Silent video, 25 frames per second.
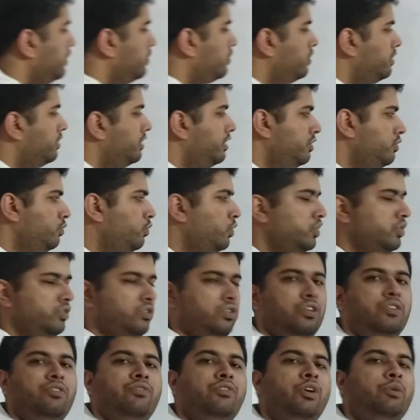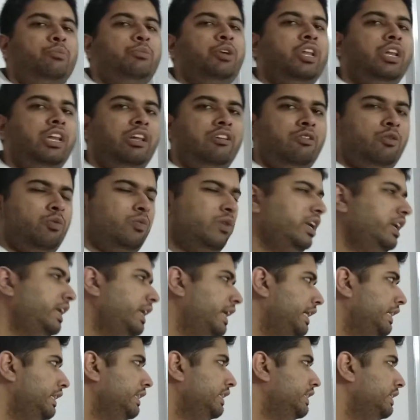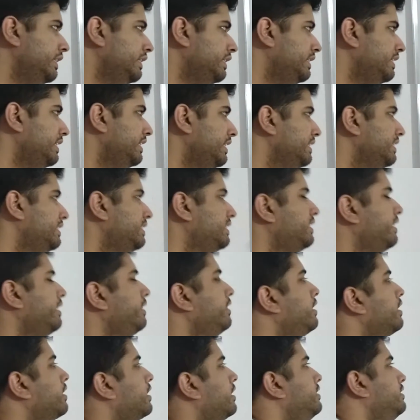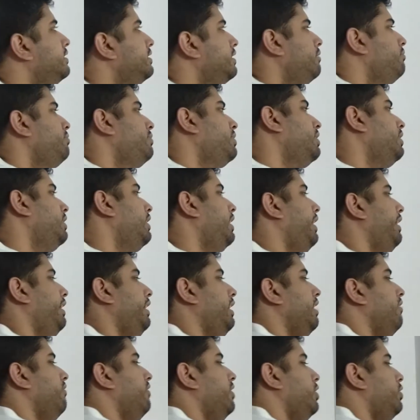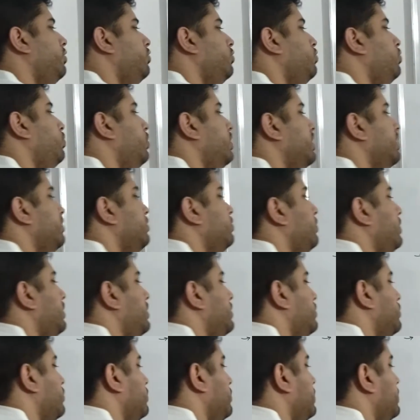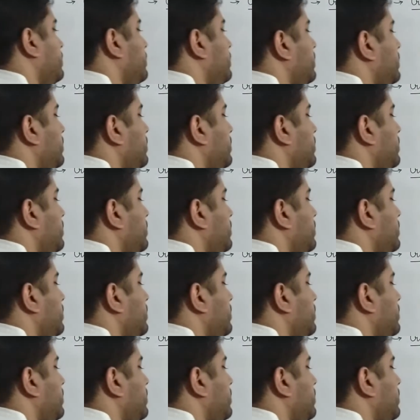so this was from your level 1 and this is still the concept at level 2 as well. So this